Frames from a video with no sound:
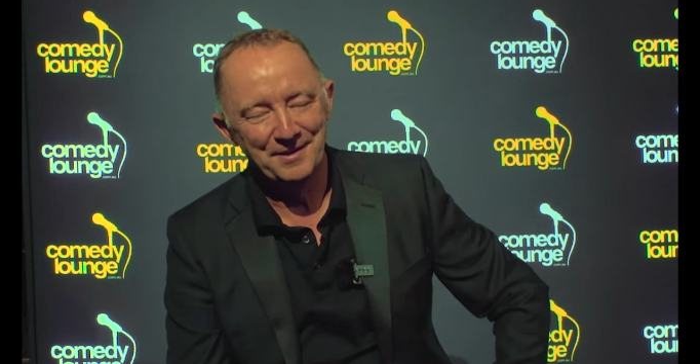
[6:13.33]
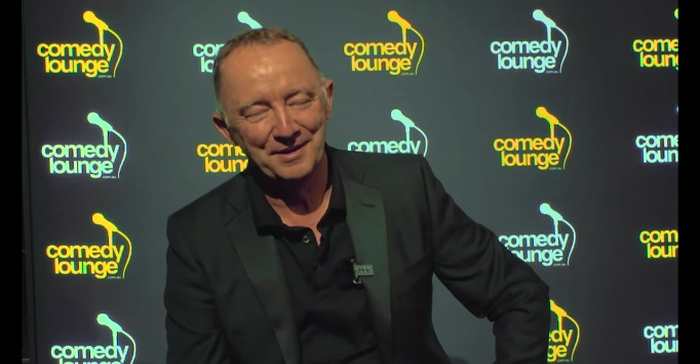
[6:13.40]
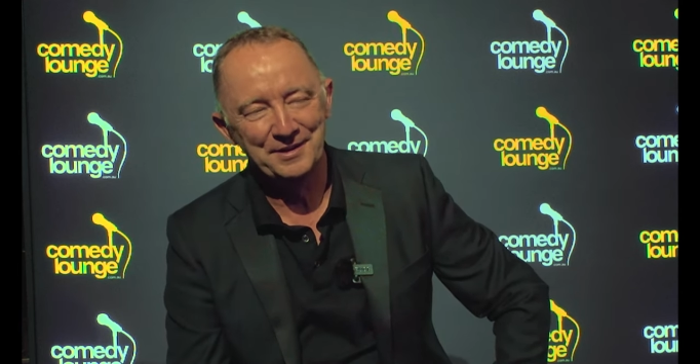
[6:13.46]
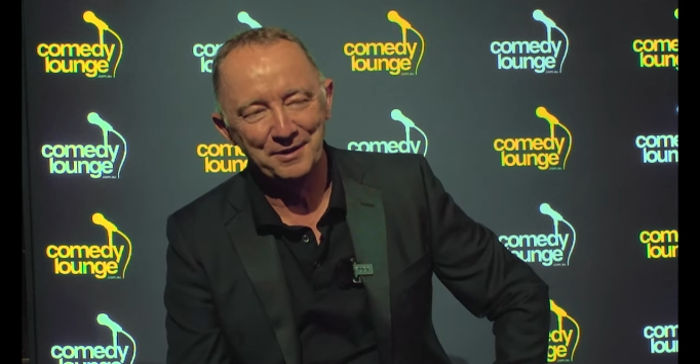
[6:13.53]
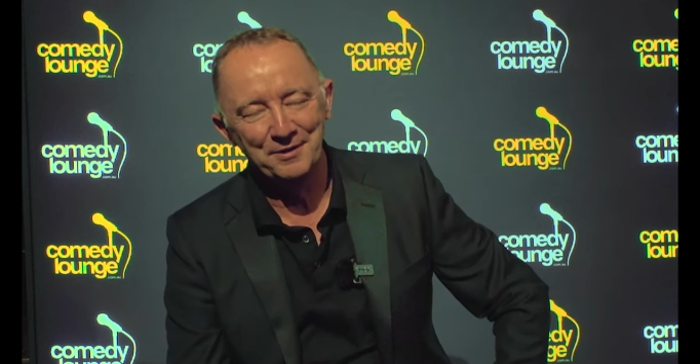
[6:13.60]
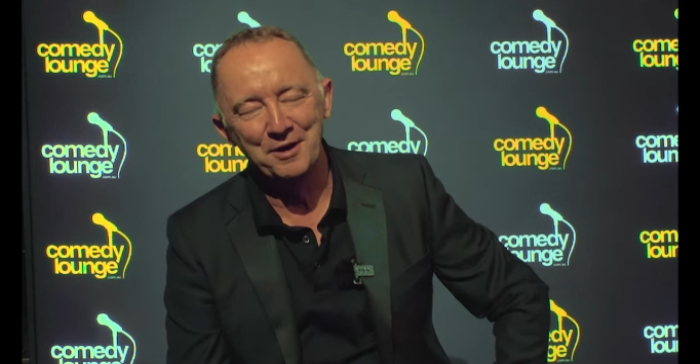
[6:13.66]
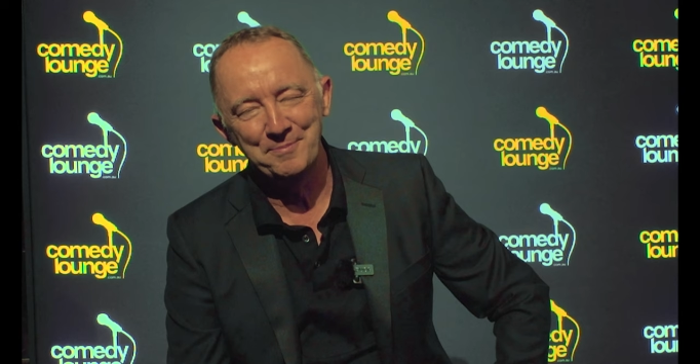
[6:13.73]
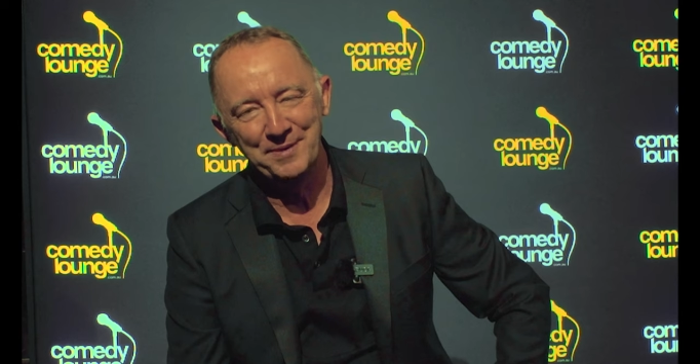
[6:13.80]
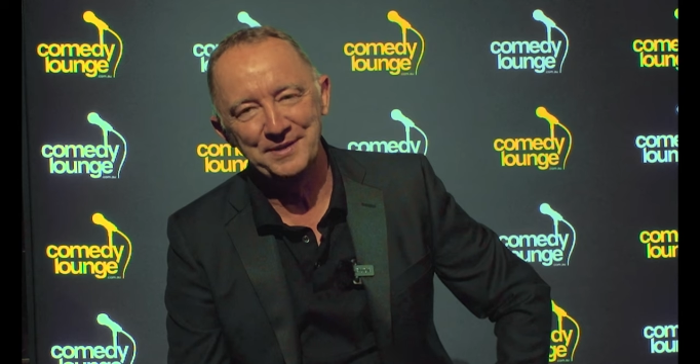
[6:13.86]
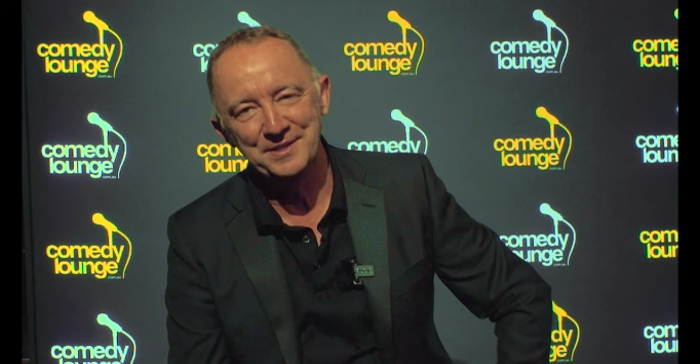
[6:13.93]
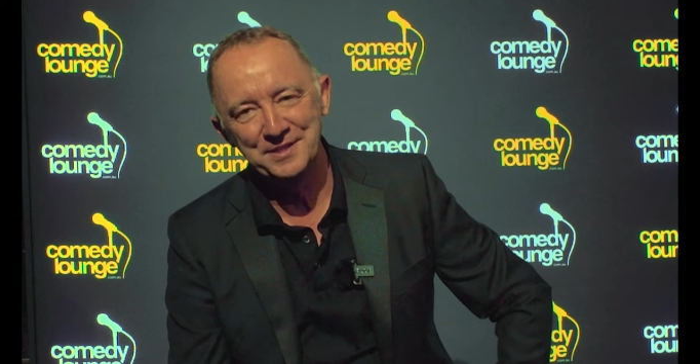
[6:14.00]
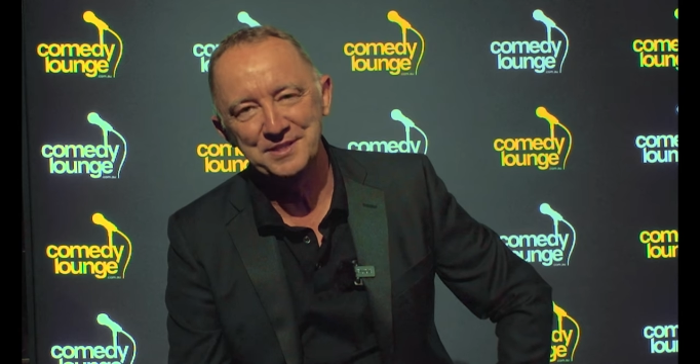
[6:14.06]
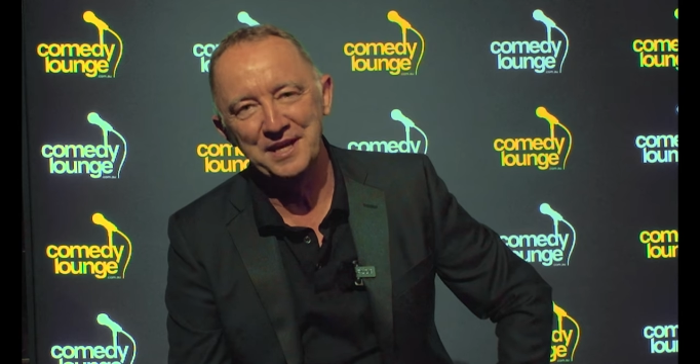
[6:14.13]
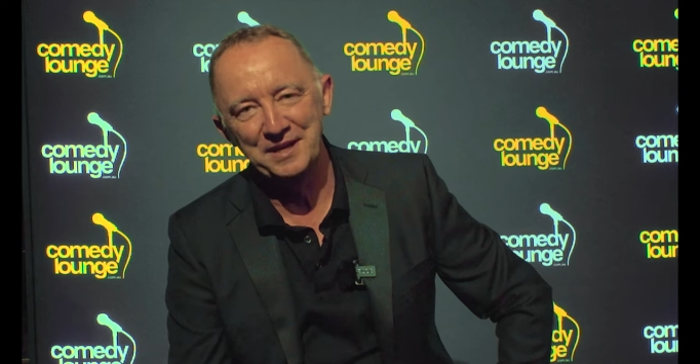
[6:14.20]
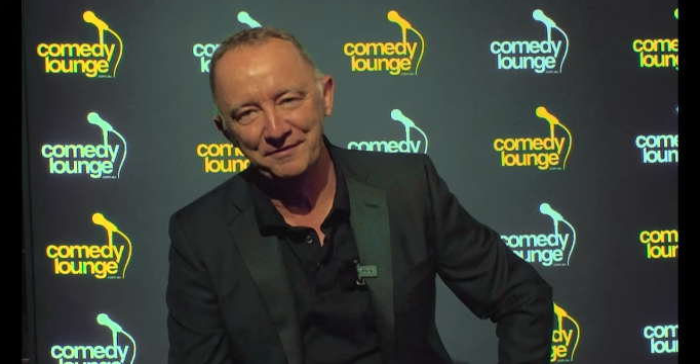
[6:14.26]
don't like being
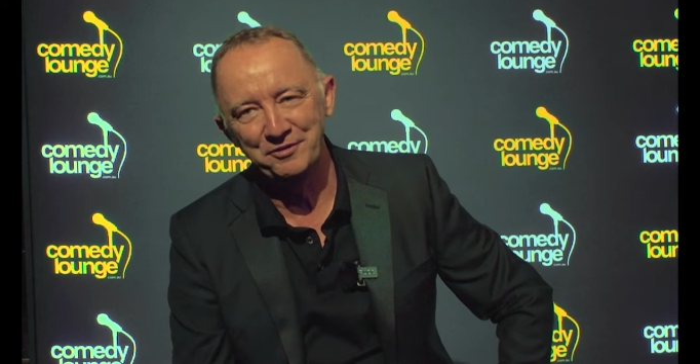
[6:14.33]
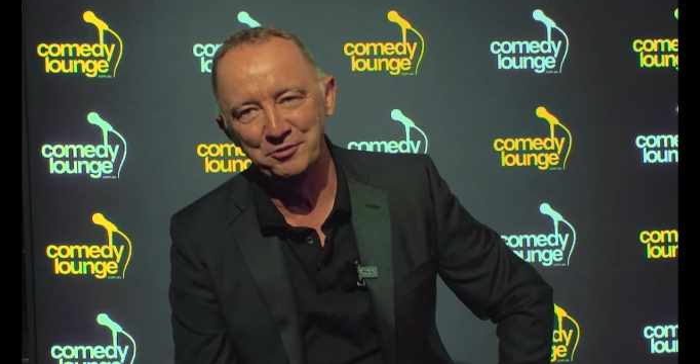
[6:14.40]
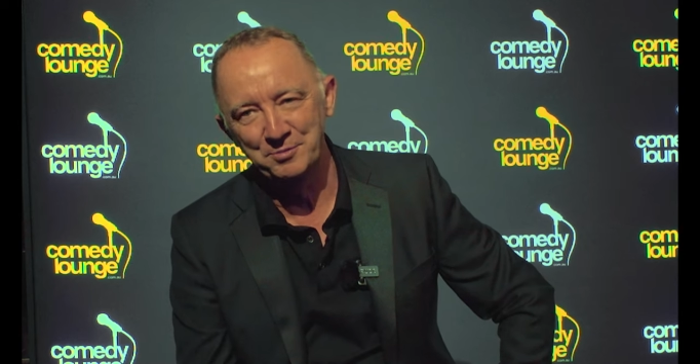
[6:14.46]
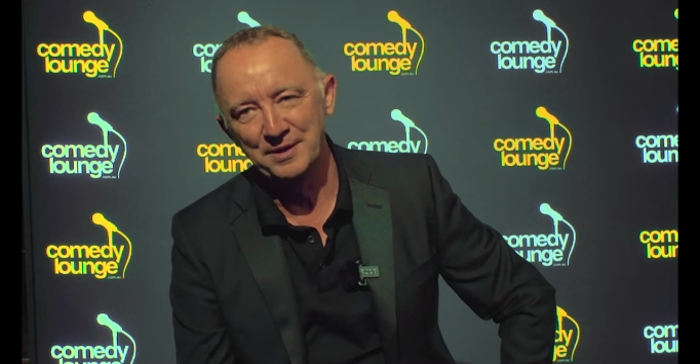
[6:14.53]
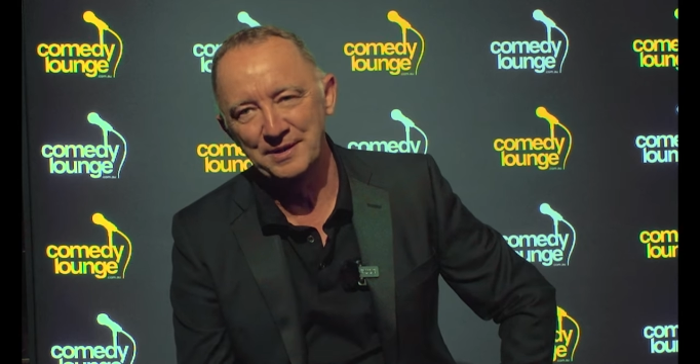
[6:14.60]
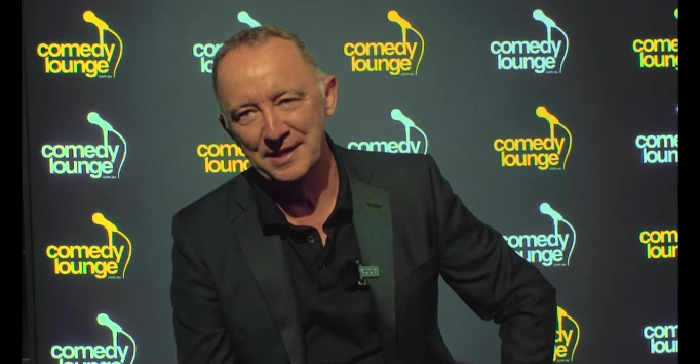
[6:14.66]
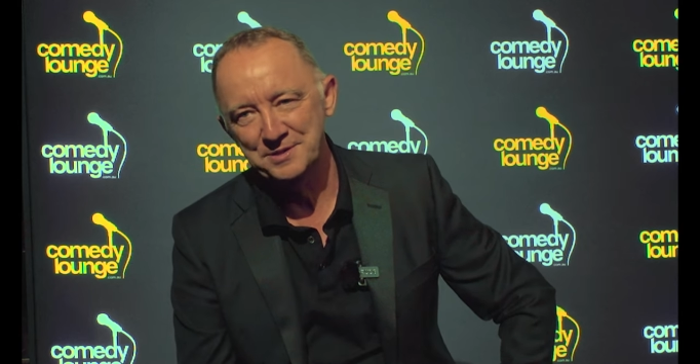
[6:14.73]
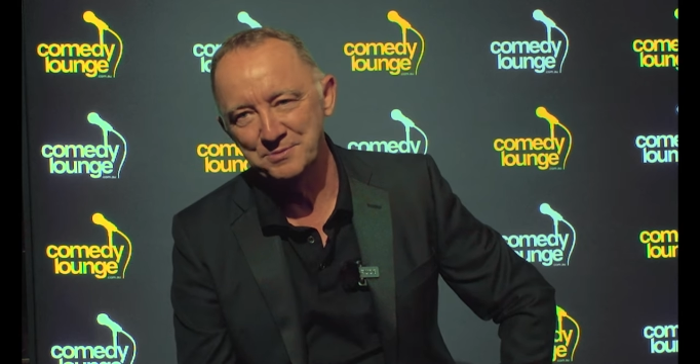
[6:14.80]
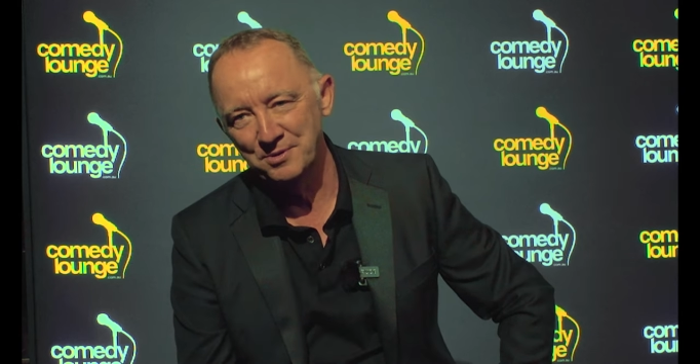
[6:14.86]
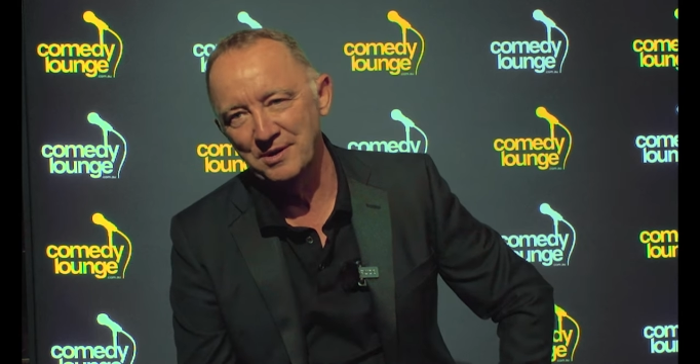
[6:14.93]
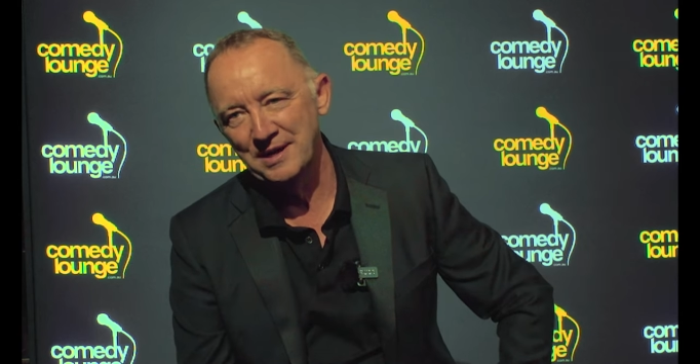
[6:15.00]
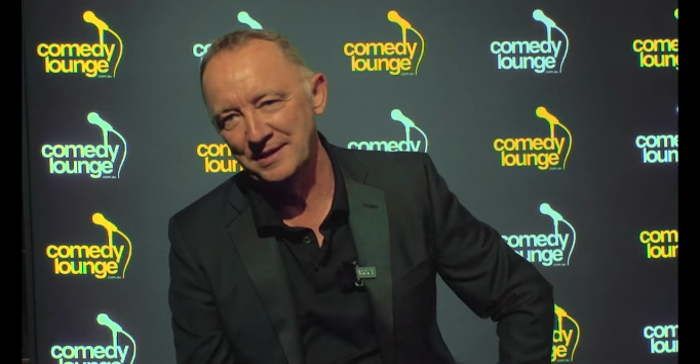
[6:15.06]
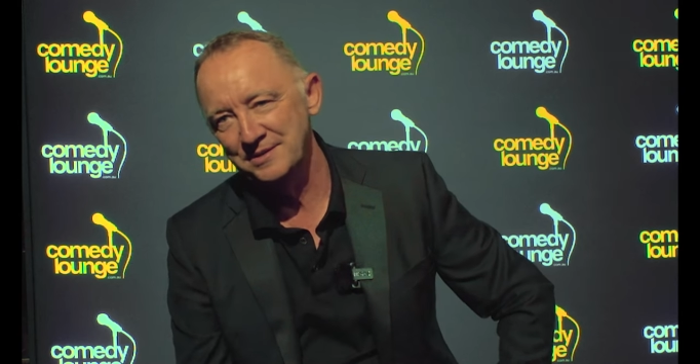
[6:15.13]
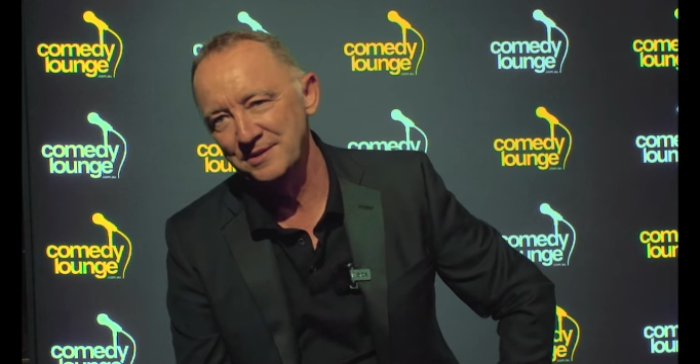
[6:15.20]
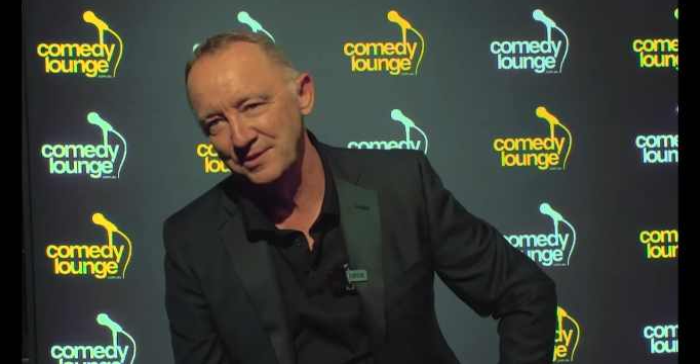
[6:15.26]
deceitful, but that's
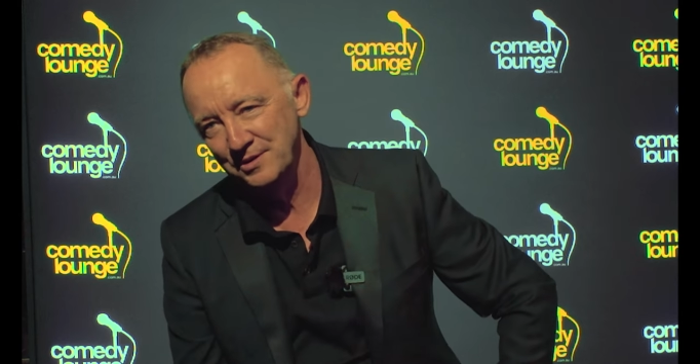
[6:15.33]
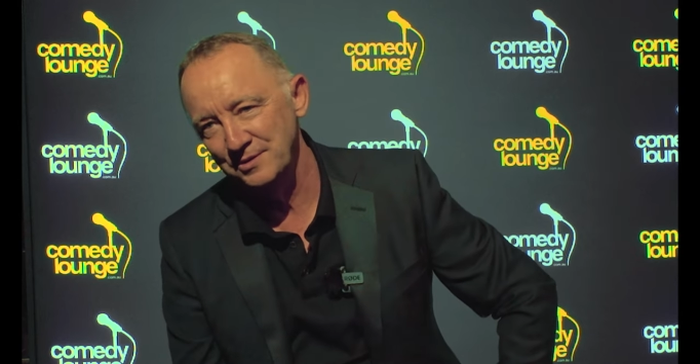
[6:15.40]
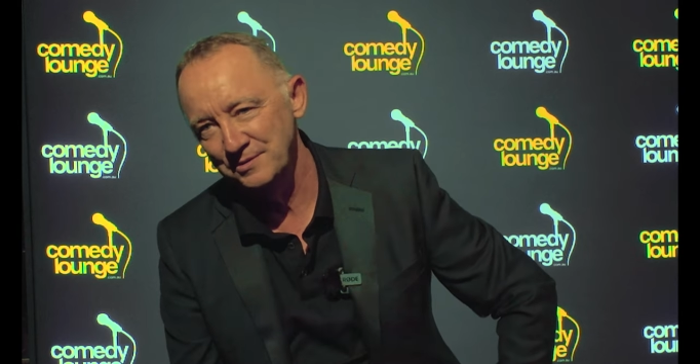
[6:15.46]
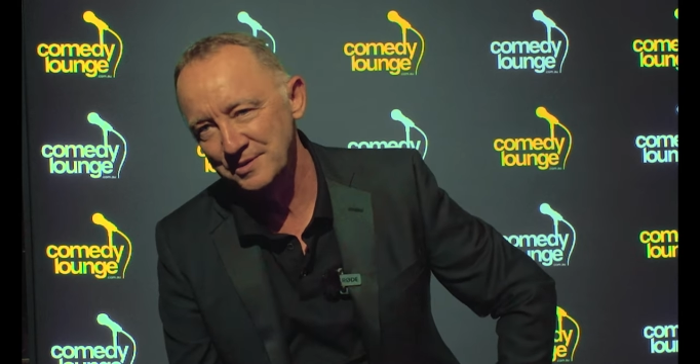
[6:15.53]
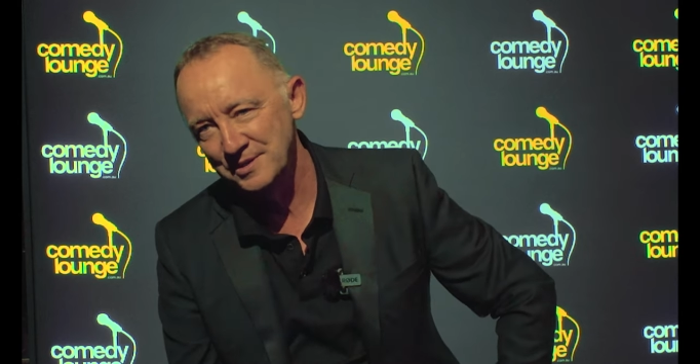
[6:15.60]
what I had to do